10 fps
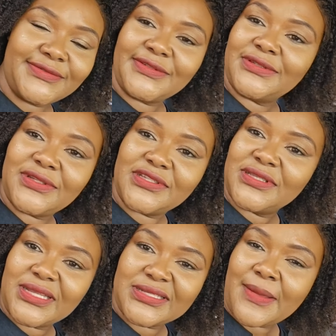izinto
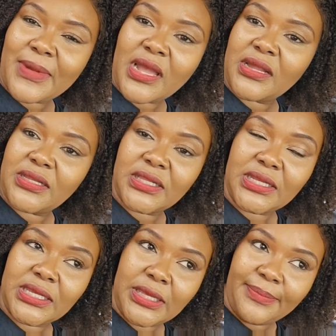azihamba ngale ndlela
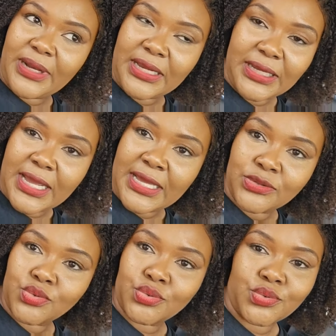engiyiplane ngazo.
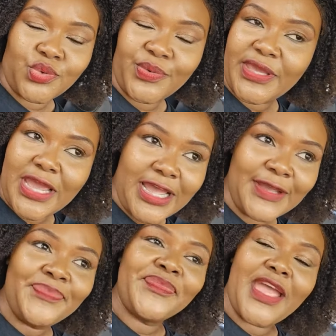So yeah,
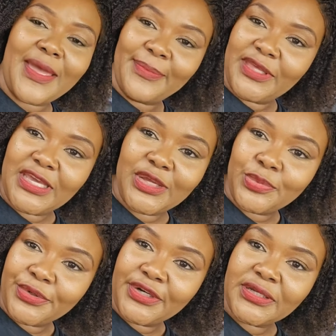I'm here at
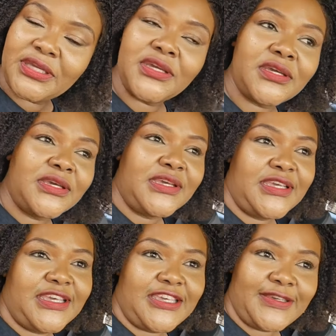work.
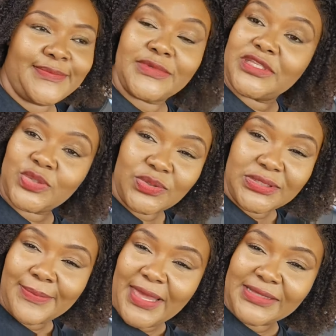Um
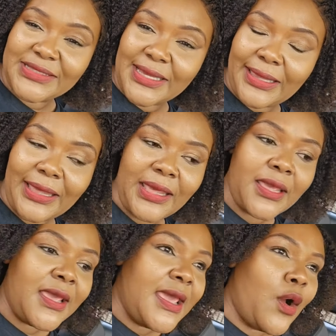sizosebenza ke. Okay
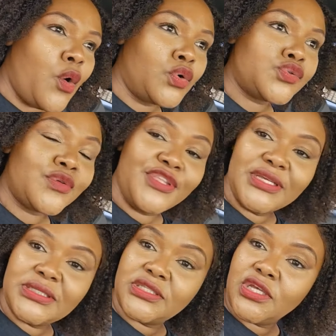also there's
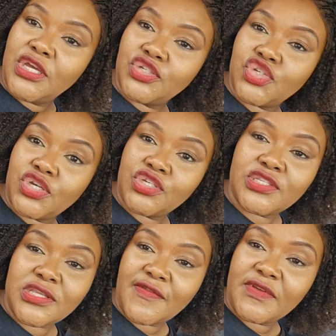a church
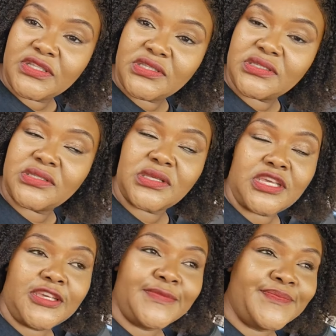service
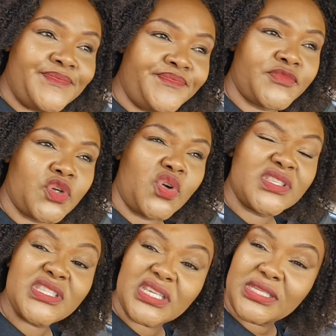um six
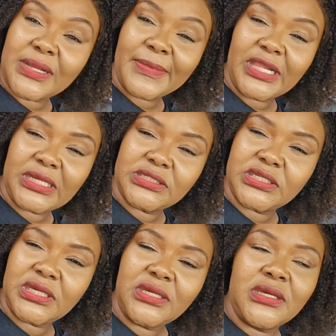namhlanje
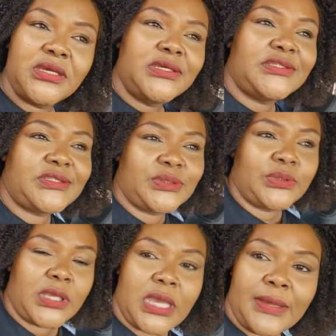so yeah
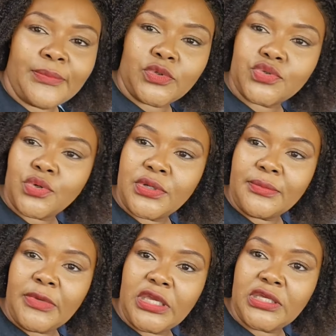i'm also gonna make
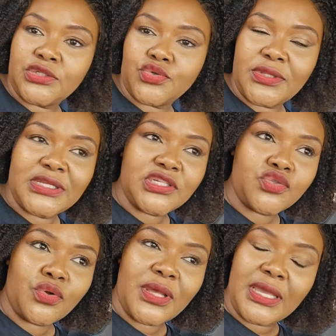it to that izola i
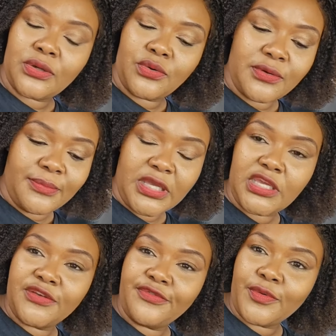couldn't make it for
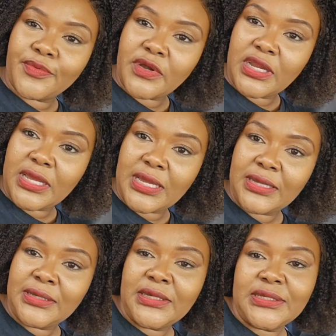prayer
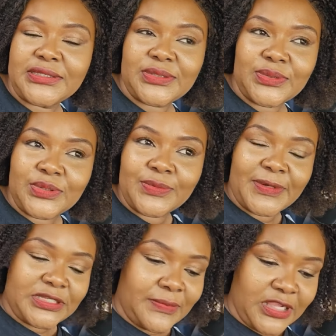so but
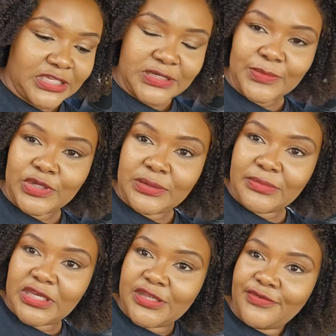namhlanje i'm gonna make it
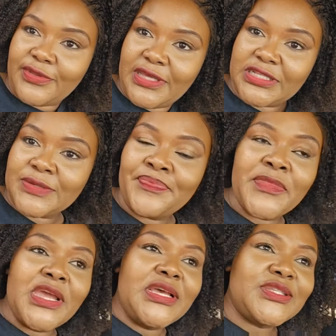for that
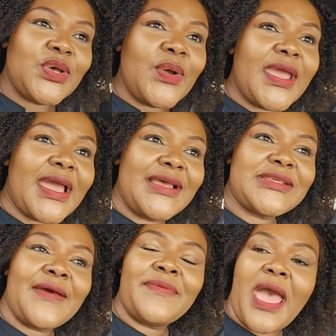so okay guys i've,
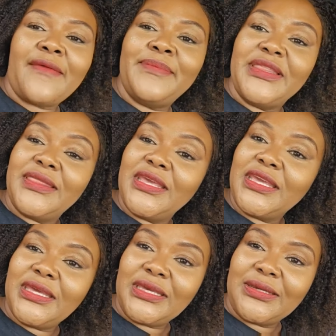I've been thinking
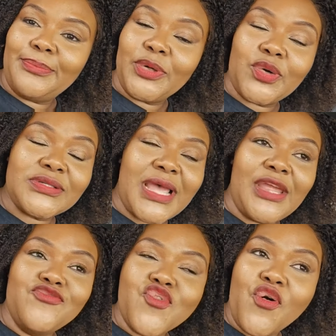because i
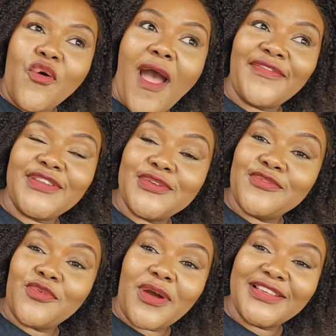know after you've
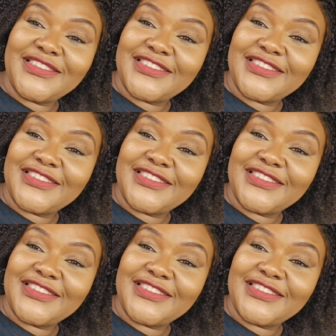watched